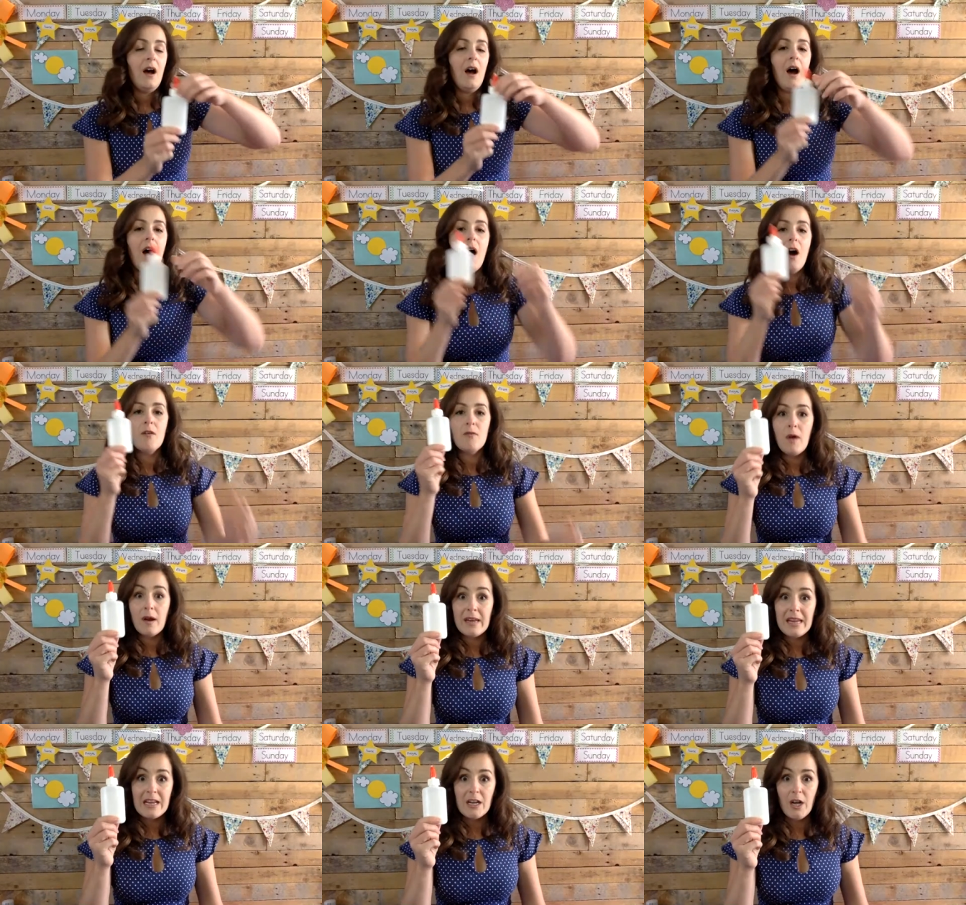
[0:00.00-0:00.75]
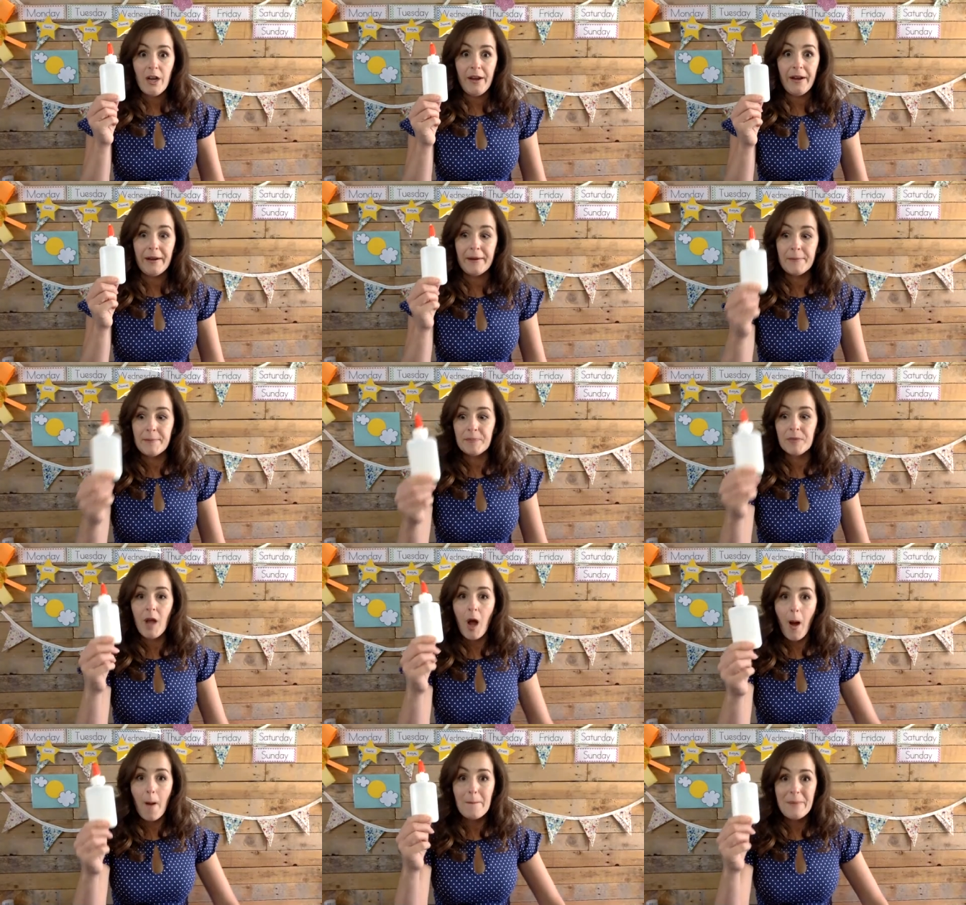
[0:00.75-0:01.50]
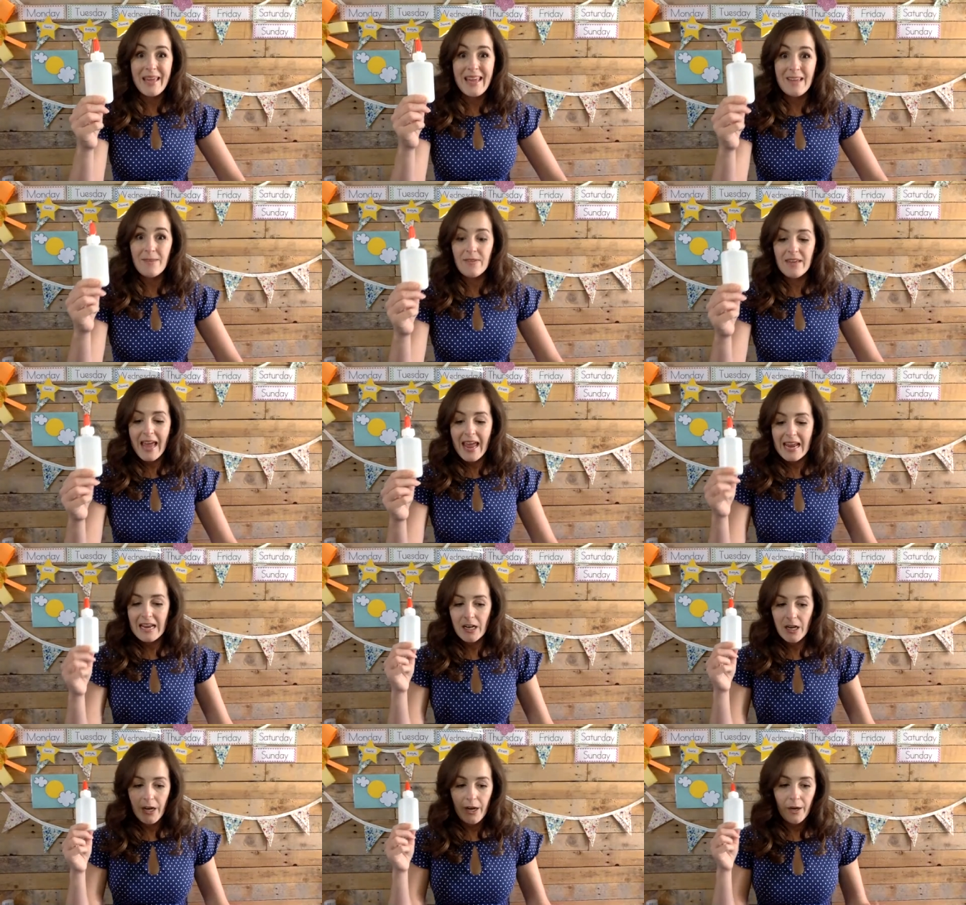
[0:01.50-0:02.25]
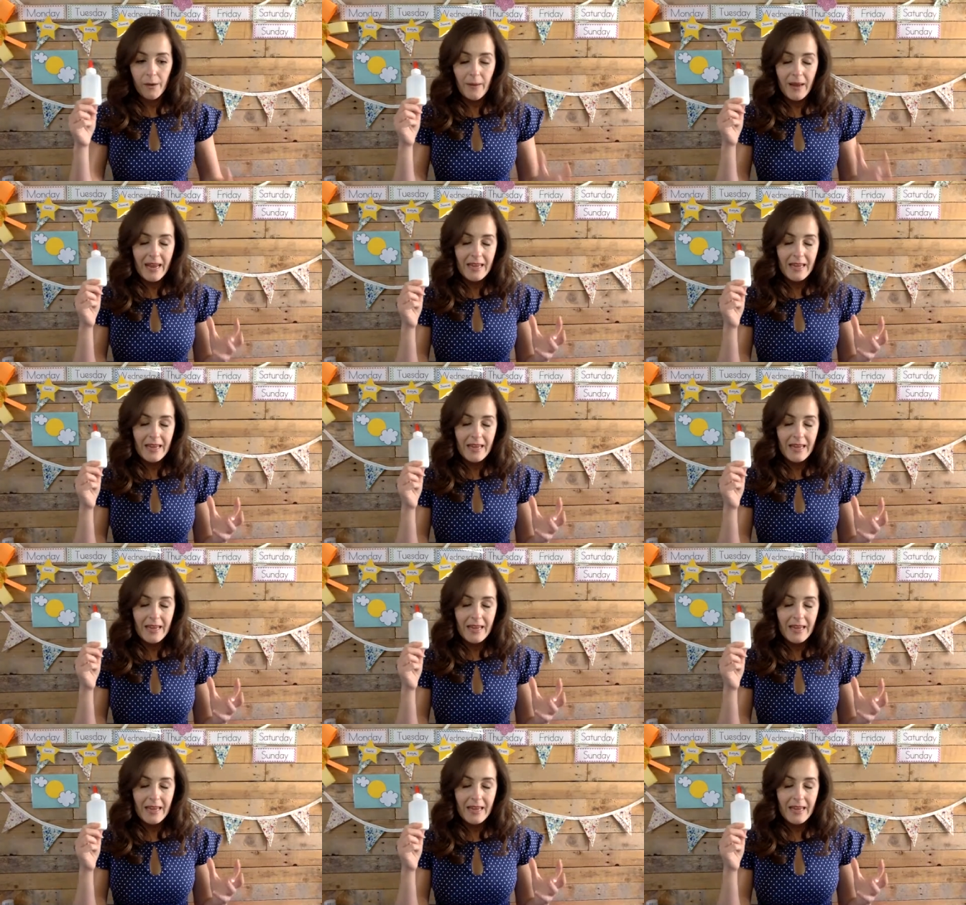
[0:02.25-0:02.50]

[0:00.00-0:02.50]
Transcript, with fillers: our runny glue, our PVA glue.